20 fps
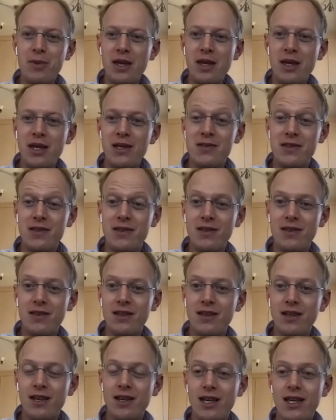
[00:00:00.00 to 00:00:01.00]
is
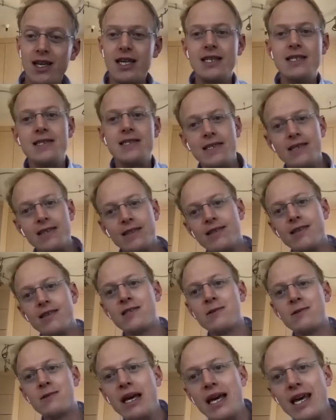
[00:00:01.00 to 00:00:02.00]

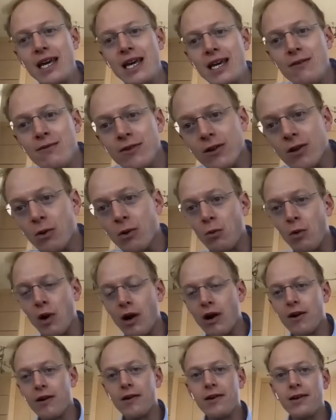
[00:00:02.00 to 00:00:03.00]
this behavior
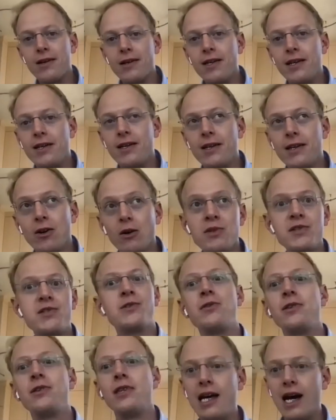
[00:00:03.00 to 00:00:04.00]
where it almost
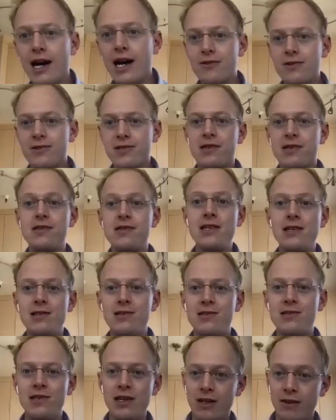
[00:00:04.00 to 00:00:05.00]
certainly either
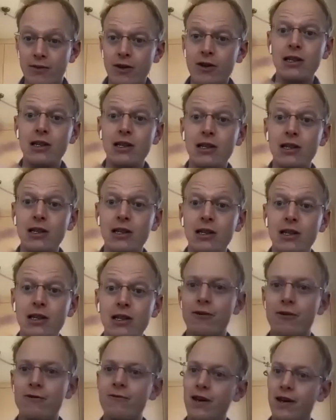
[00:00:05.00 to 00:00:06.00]
succeeds in a very large way
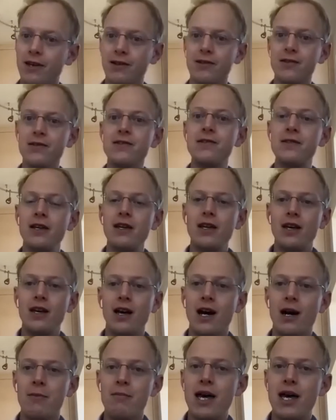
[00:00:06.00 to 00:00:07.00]
or fails.
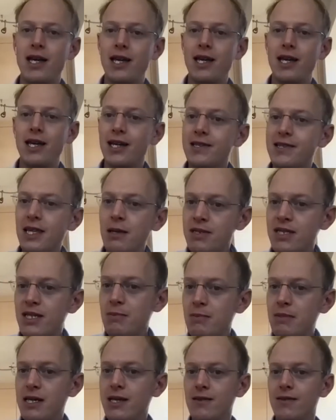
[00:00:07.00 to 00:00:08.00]
And it seems to
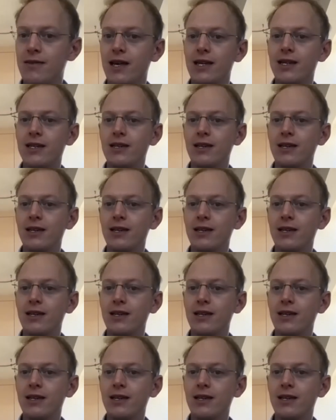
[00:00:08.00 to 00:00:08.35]
me that